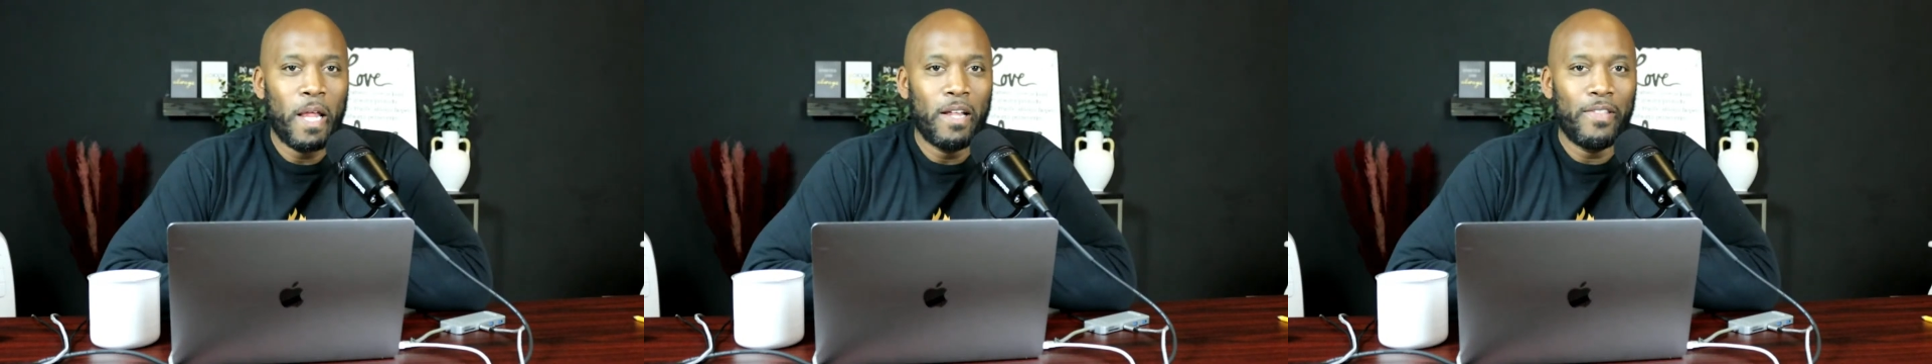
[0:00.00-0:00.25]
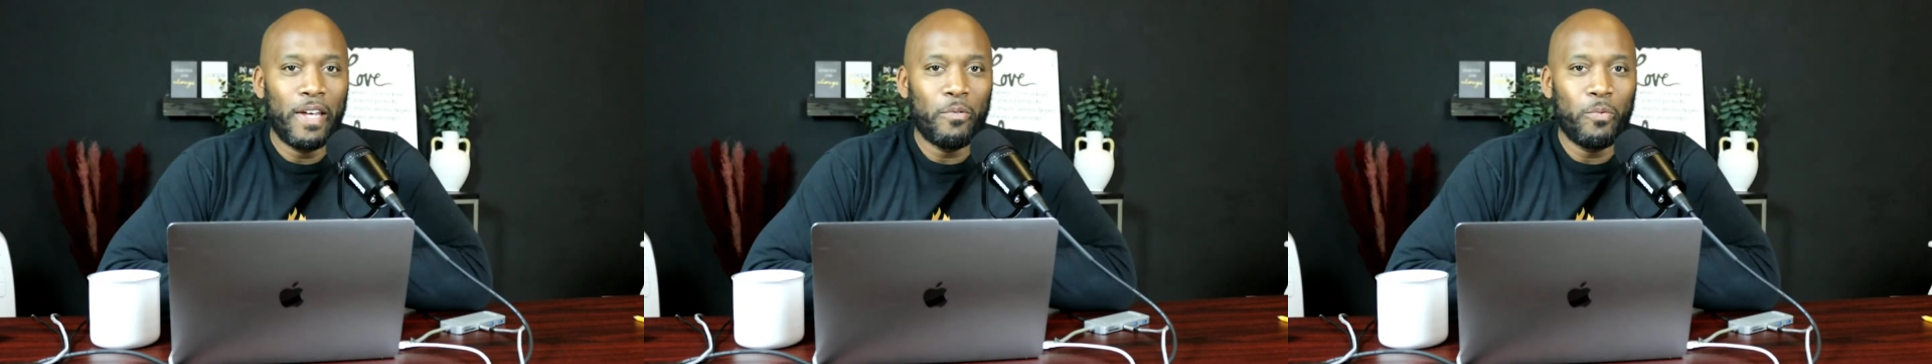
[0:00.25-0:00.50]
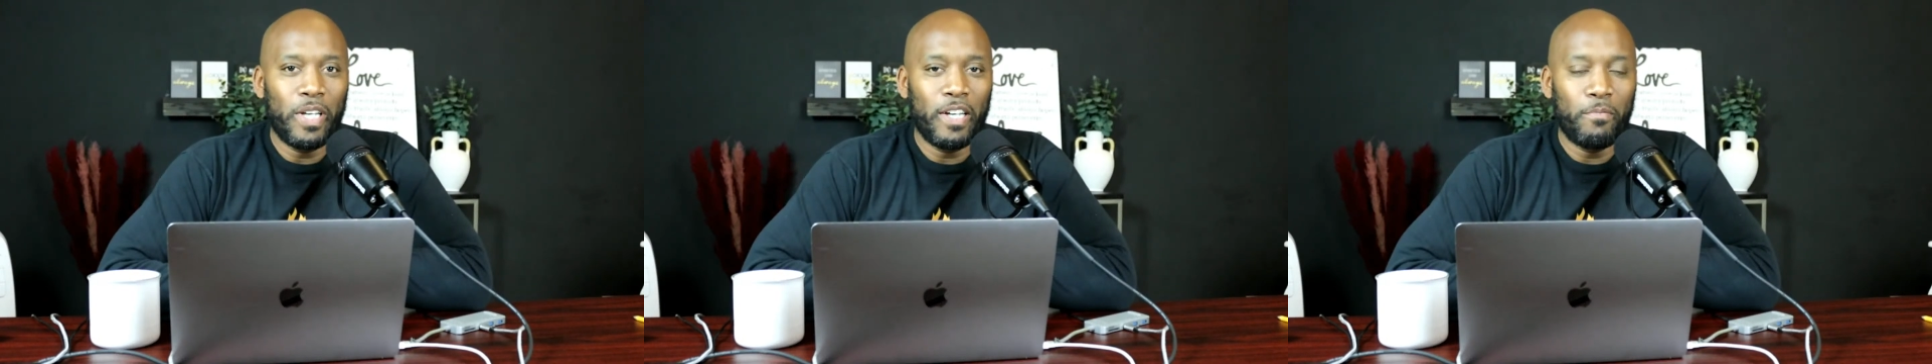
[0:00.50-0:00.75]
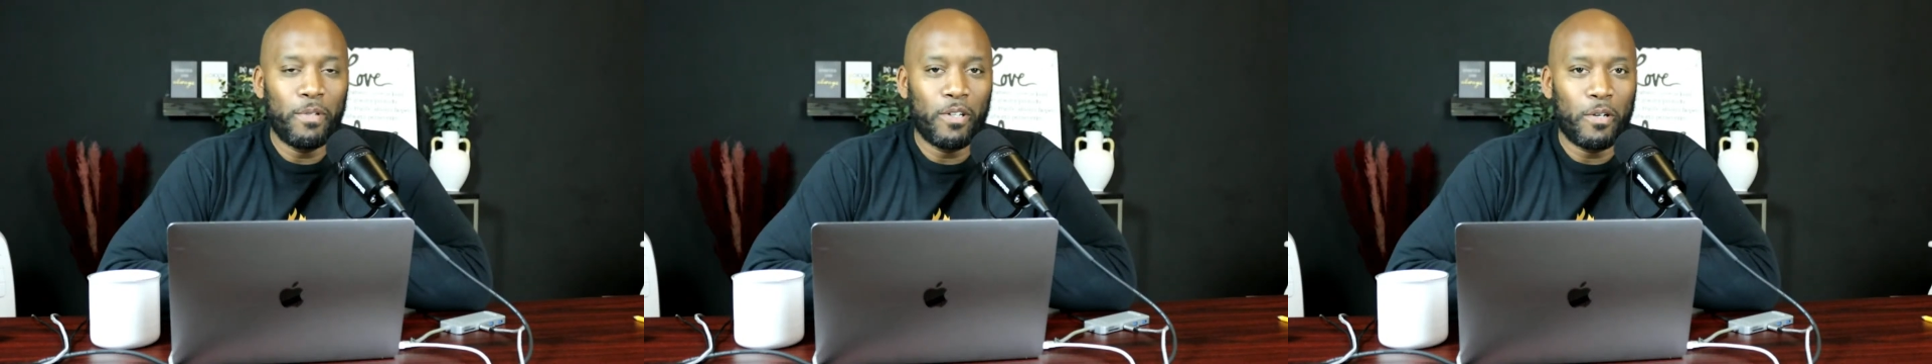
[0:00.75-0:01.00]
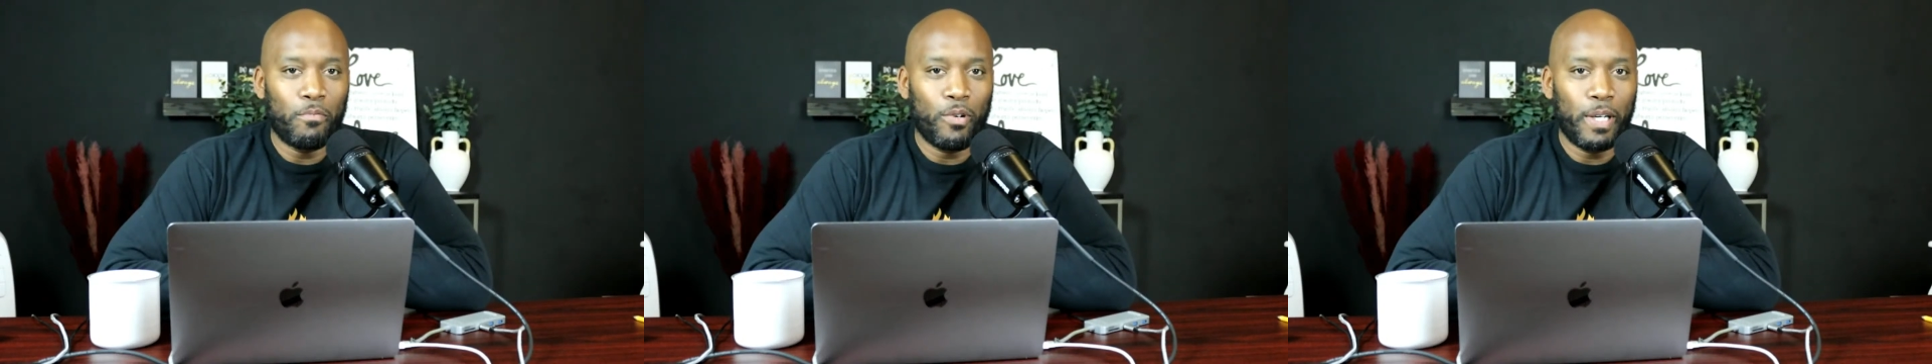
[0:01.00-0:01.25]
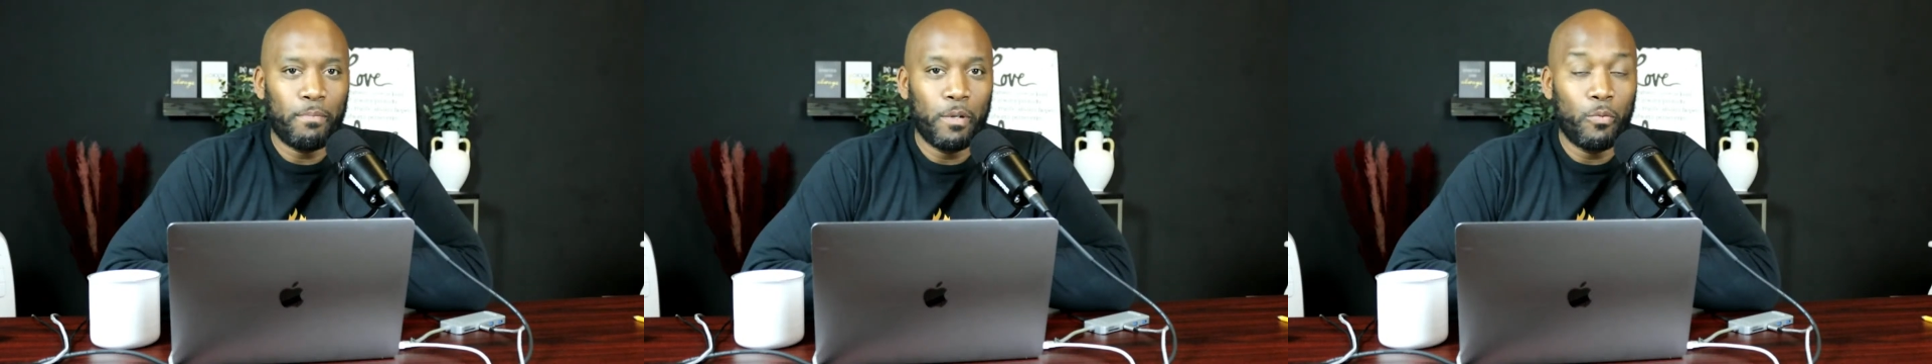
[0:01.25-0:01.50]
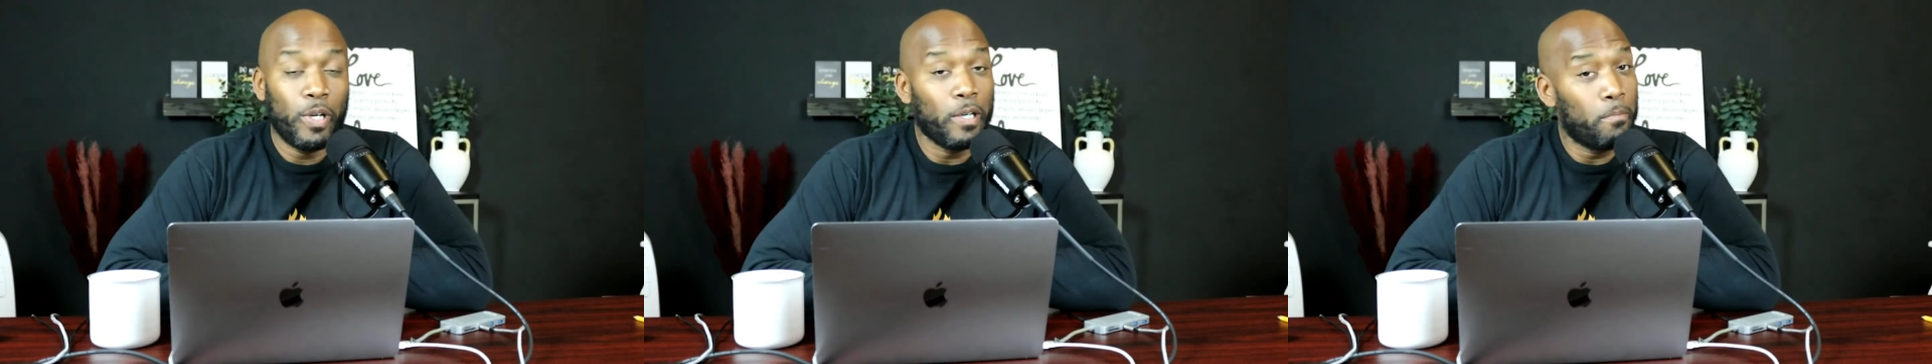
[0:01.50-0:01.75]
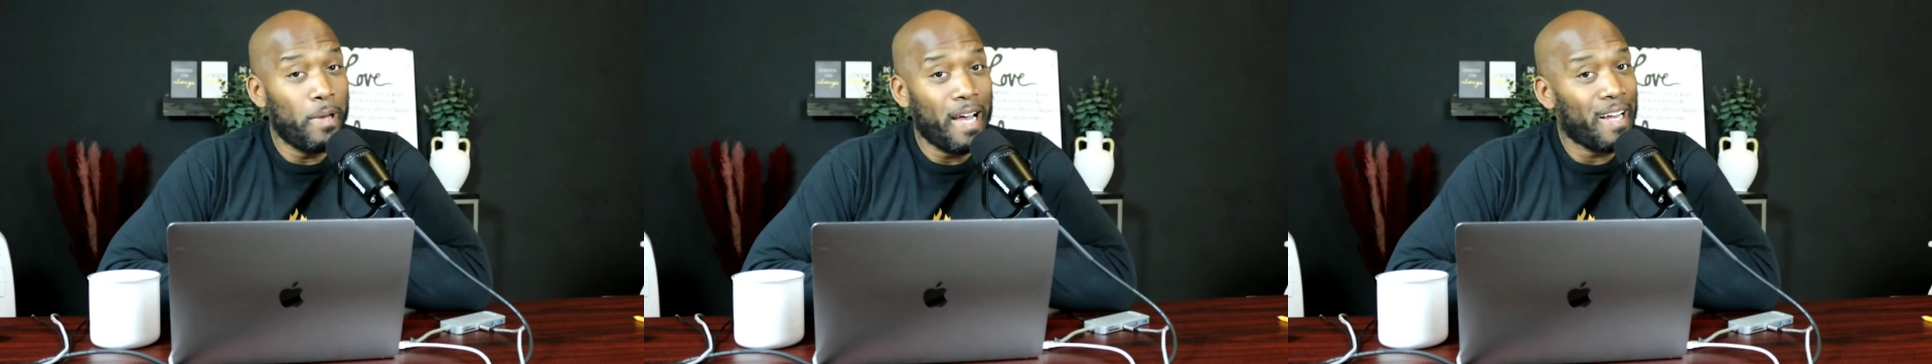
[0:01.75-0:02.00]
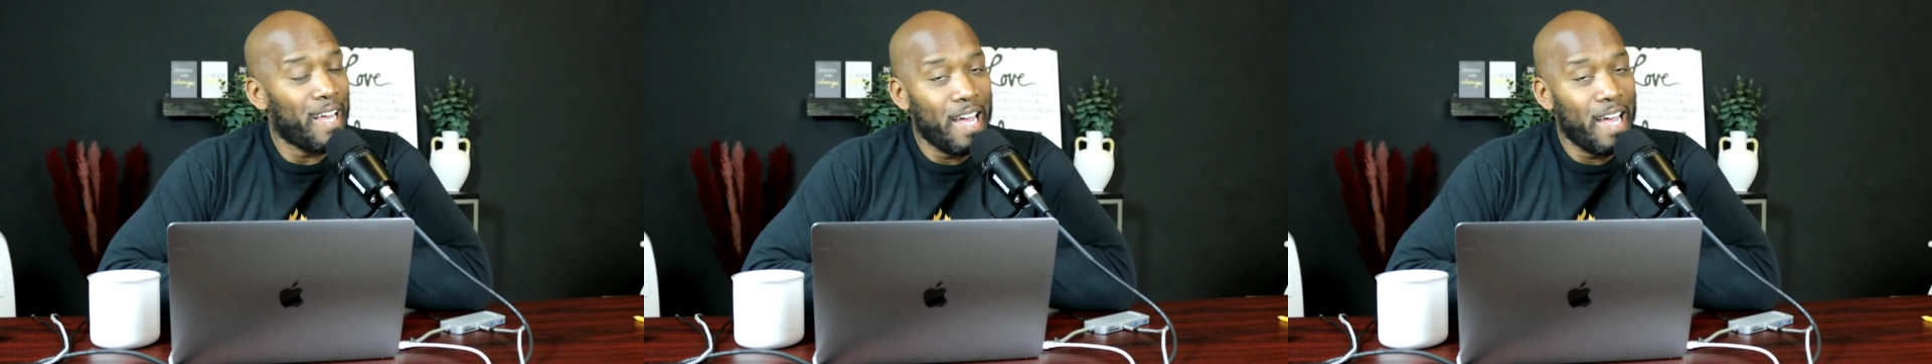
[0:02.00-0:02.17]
that we have been on break, but we are back